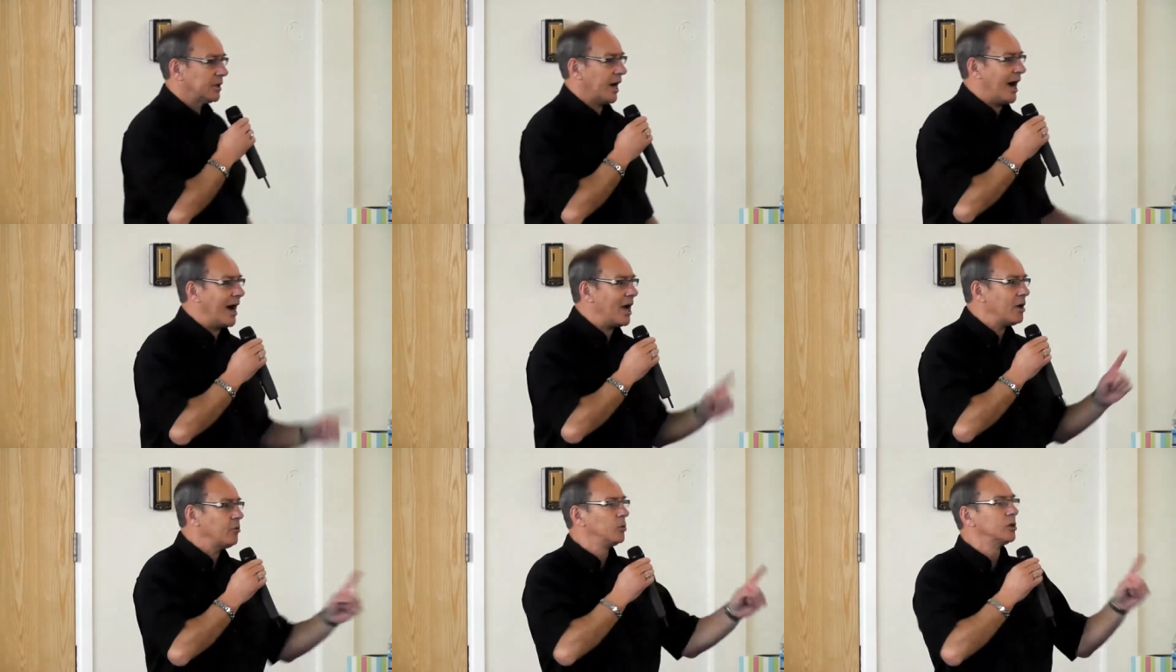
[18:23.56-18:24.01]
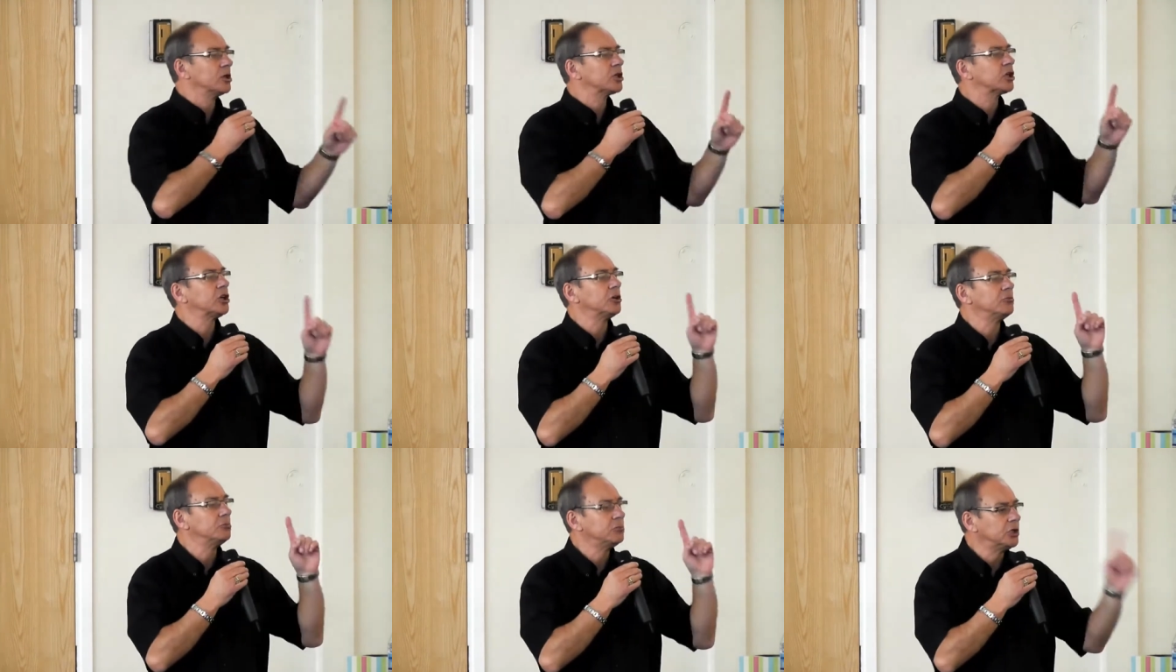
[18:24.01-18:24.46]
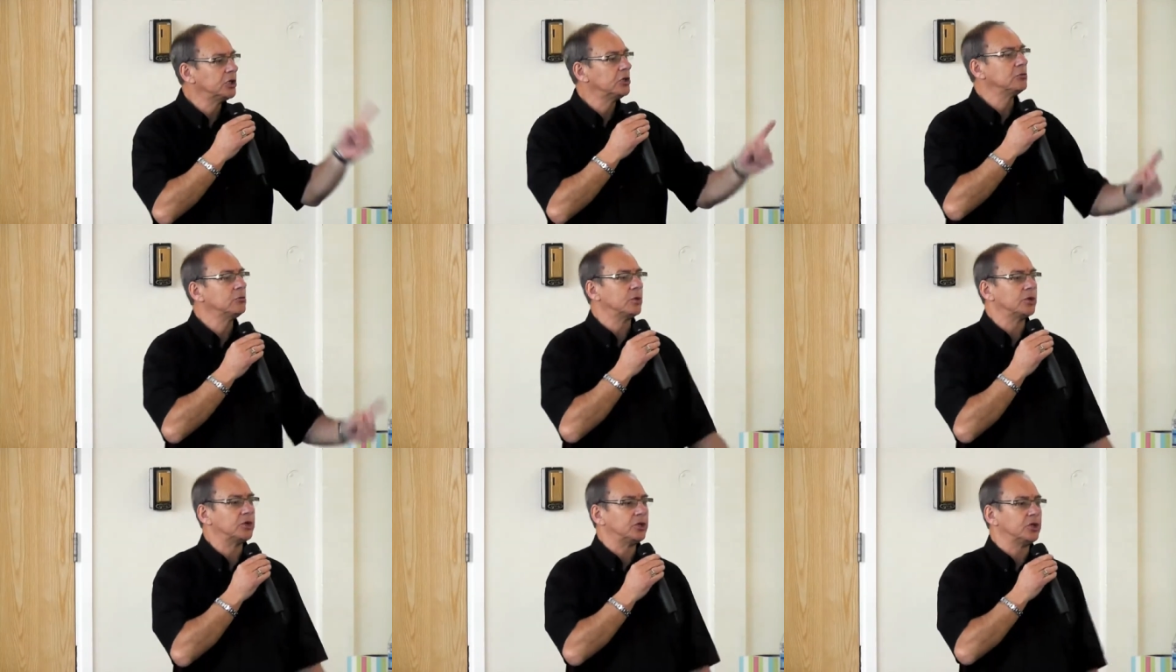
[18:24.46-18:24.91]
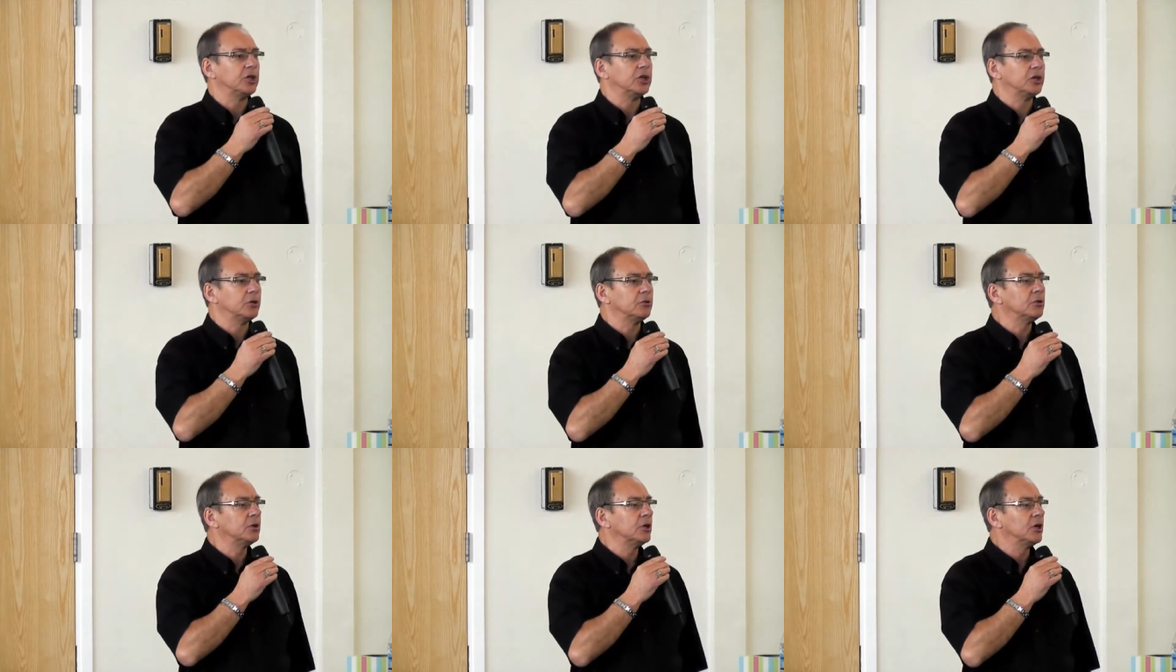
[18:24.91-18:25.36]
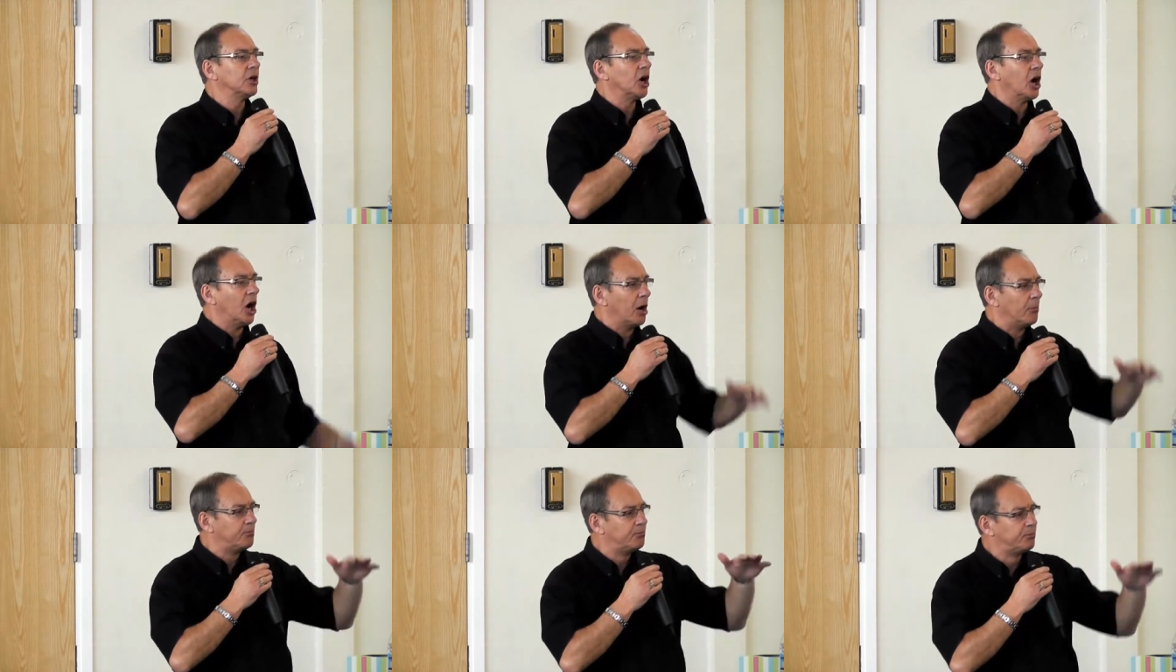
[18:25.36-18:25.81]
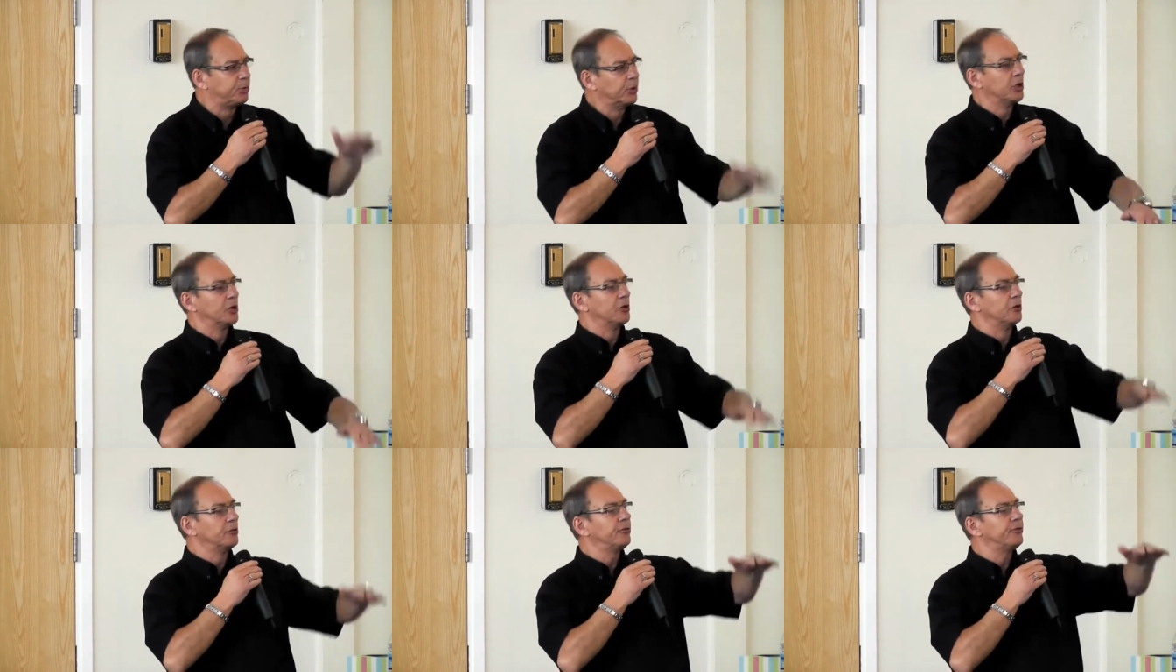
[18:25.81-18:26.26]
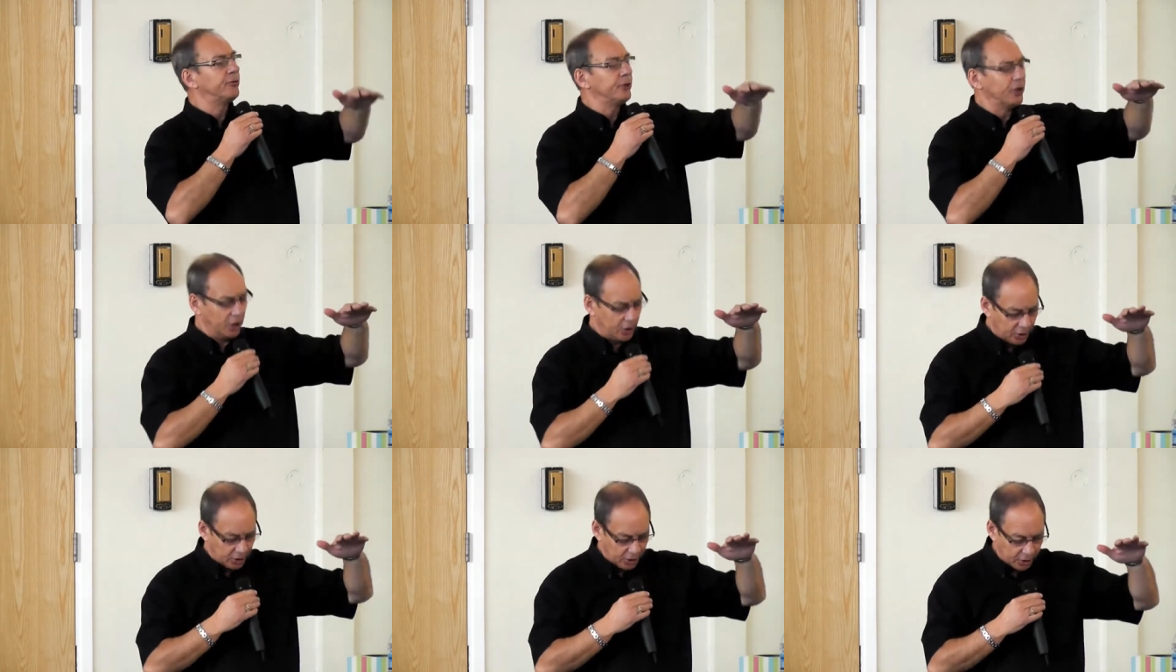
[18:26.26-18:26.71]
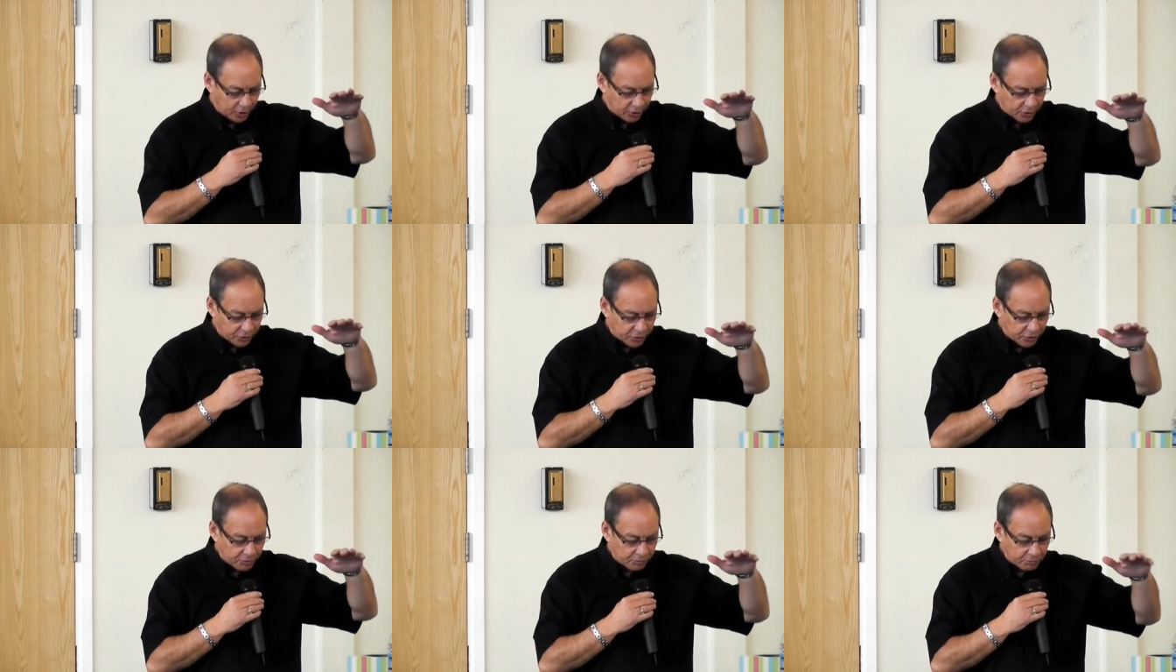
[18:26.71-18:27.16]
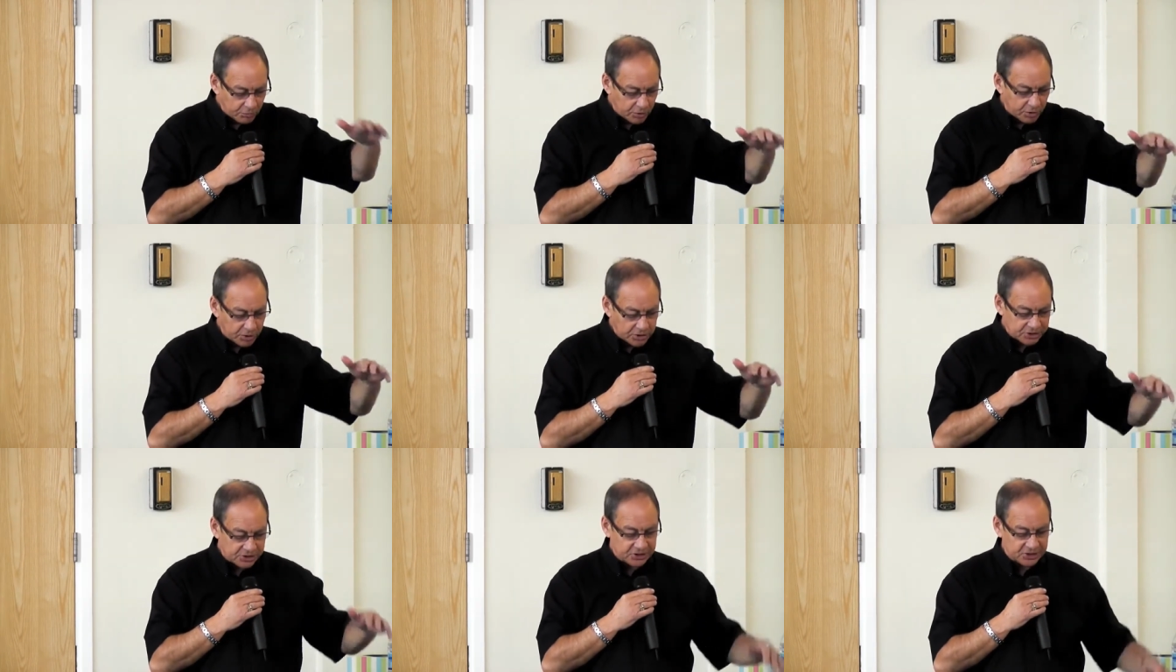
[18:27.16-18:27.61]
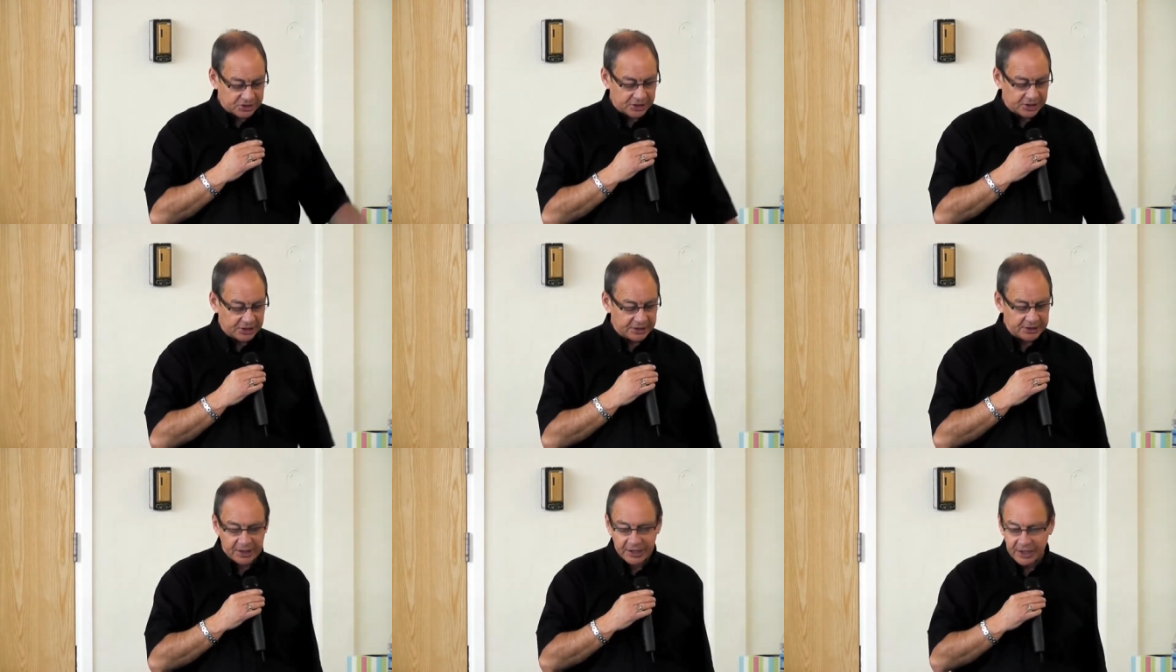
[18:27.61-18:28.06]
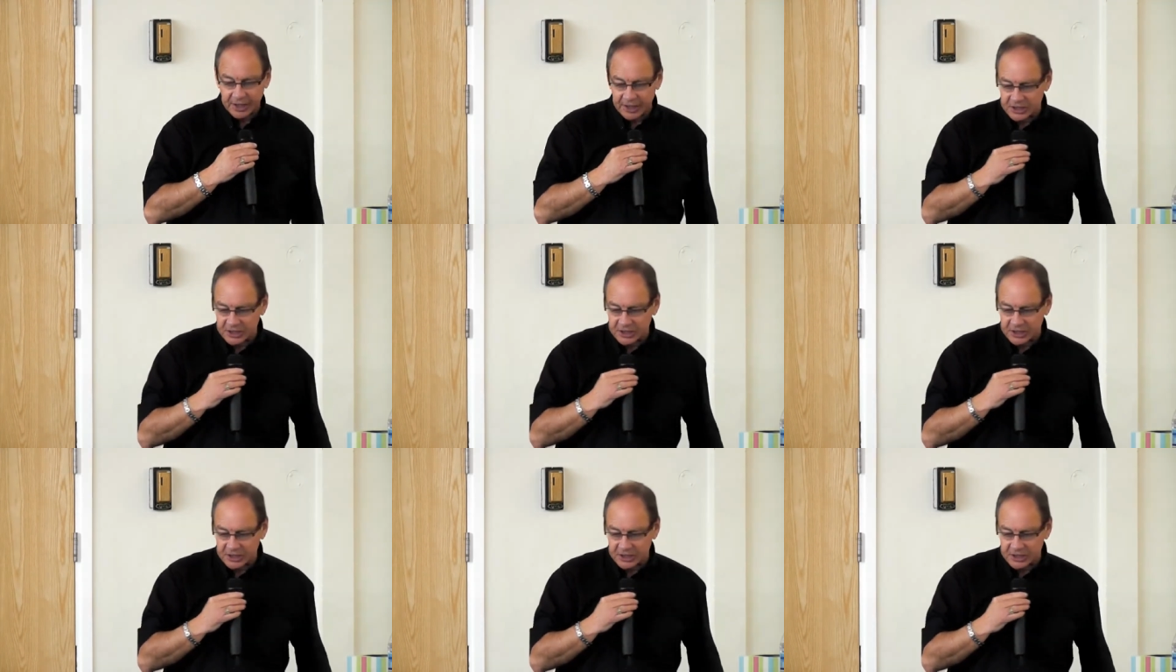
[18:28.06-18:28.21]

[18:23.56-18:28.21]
I will commune with you above the mercy seat.